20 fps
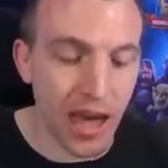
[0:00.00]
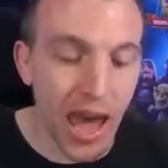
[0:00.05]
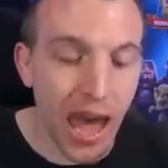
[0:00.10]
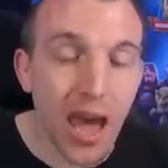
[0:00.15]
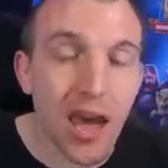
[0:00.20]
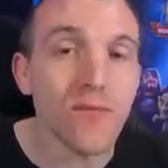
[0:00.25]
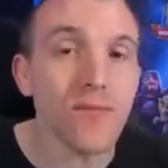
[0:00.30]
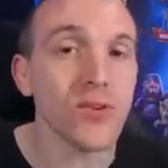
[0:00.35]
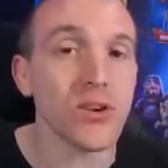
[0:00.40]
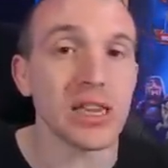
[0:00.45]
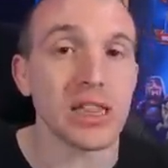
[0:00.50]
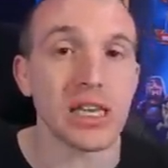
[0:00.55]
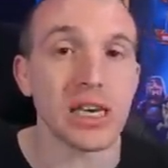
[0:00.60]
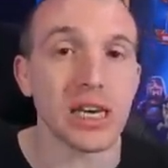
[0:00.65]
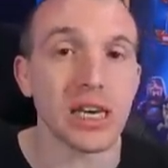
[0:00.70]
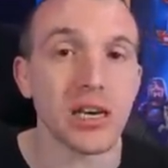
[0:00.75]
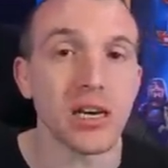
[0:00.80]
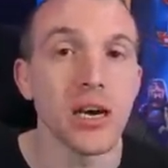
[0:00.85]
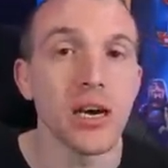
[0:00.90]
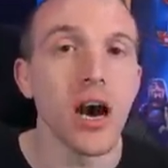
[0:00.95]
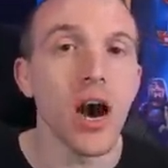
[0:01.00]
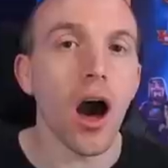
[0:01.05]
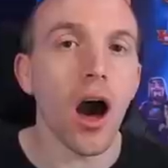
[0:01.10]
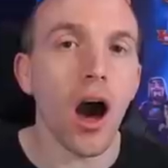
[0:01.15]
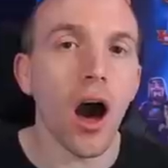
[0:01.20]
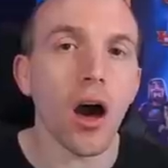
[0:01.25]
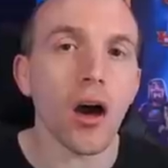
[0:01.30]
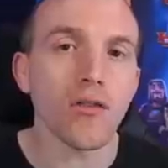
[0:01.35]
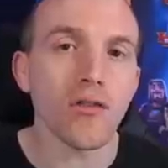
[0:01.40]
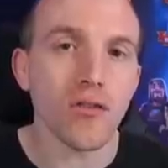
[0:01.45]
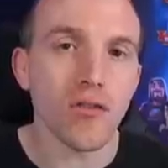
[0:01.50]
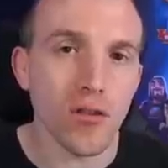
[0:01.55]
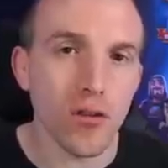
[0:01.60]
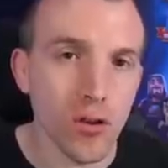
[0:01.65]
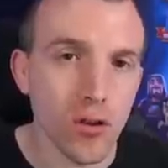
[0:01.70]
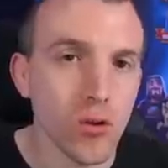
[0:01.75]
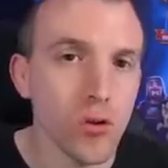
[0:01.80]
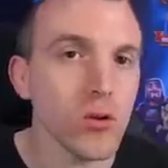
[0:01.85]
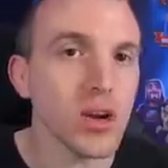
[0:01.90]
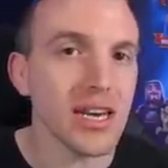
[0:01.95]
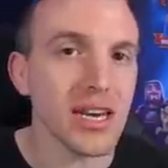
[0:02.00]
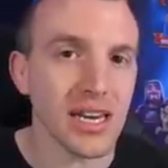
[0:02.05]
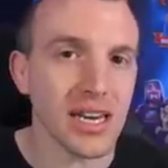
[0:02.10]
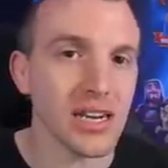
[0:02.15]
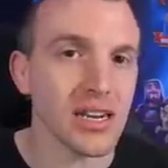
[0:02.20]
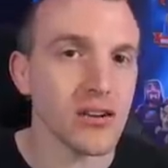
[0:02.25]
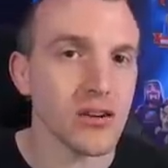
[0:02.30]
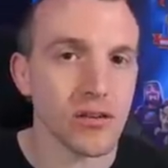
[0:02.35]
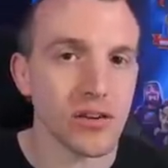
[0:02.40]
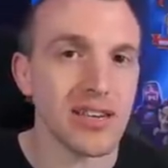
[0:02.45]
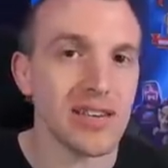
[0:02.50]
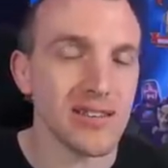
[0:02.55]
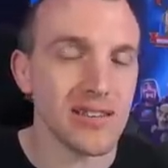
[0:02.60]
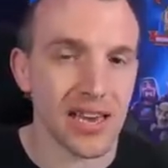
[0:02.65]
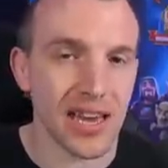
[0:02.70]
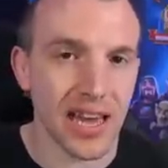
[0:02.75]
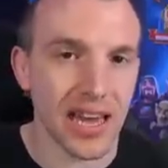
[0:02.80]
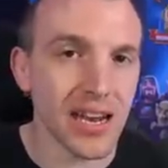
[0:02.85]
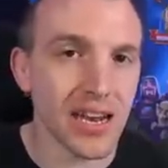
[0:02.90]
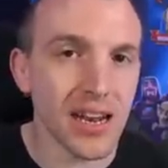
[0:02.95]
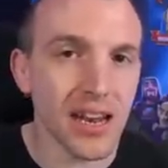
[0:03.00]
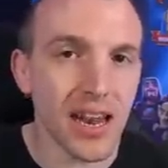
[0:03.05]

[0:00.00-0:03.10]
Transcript: everything are slowly increased in